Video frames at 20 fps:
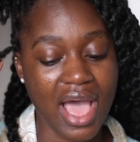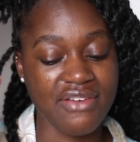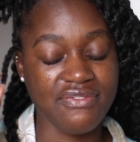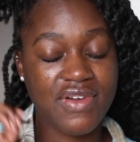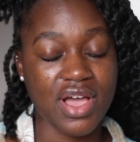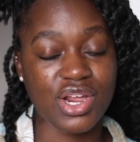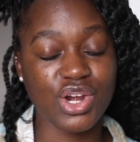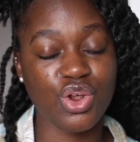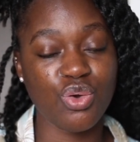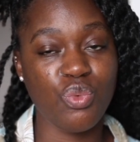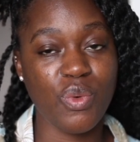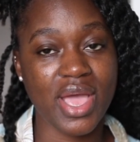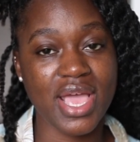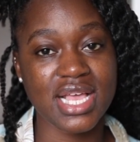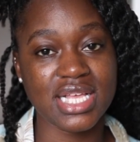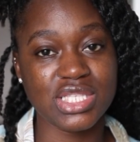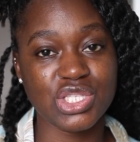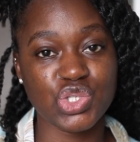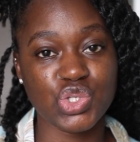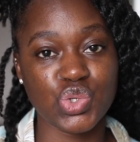I found a
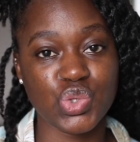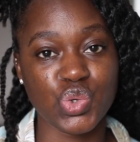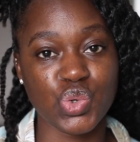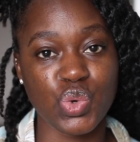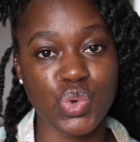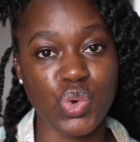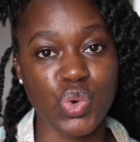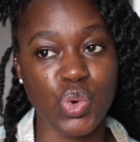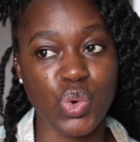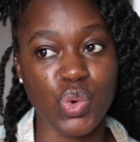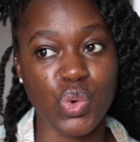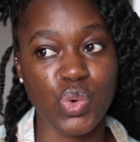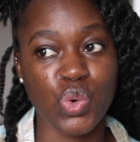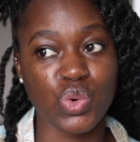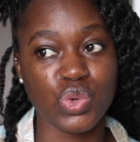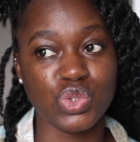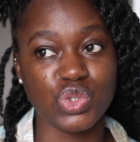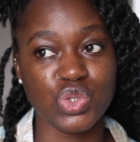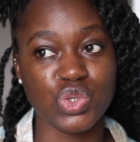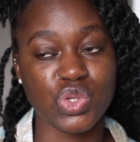way to
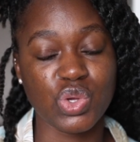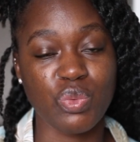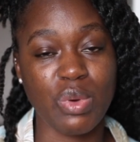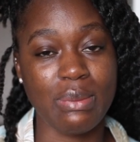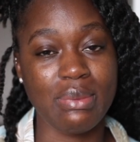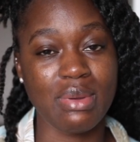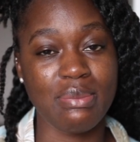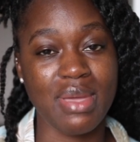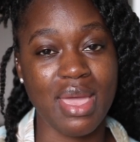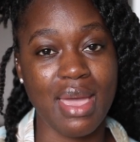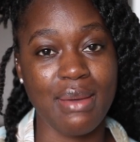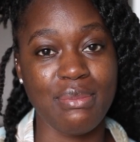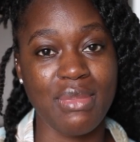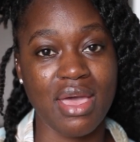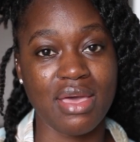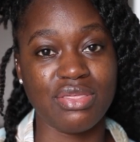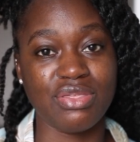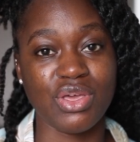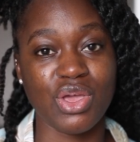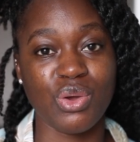do the rubber band
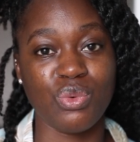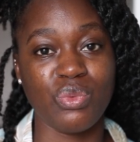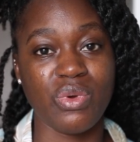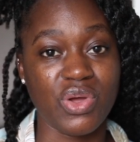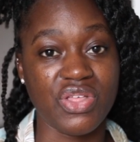method